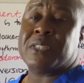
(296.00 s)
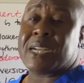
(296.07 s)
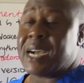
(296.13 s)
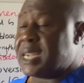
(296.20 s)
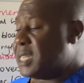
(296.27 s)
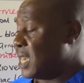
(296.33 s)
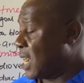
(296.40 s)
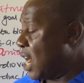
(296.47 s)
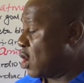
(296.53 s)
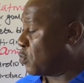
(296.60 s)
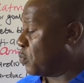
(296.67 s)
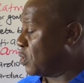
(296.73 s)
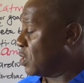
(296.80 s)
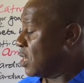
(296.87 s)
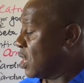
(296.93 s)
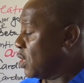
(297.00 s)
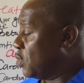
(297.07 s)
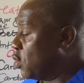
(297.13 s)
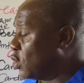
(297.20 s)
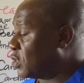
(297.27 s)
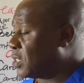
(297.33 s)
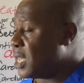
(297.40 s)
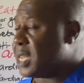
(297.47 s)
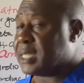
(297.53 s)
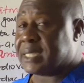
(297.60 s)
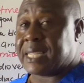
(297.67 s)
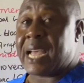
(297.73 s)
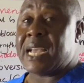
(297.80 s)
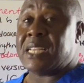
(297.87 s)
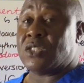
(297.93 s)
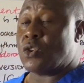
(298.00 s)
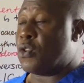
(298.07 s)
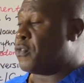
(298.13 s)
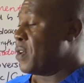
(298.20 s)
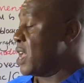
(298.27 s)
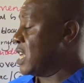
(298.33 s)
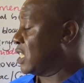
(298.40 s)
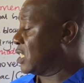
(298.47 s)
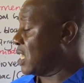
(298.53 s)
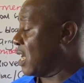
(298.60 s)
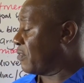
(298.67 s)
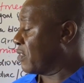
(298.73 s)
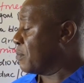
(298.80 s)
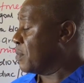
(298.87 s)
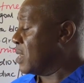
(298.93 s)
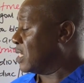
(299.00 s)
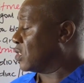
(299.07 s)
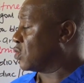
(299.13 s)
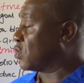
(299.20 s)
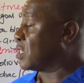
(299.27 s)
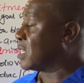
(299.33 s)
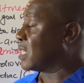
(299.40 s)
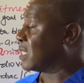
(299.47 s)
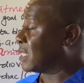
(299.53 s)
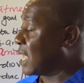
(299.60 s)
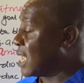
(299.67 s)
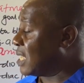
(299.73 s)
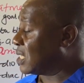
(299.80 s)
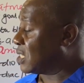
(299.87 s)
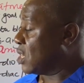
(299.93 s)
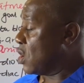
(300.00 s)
cardiac output. Those are signs of atrial fibrillation. So the signs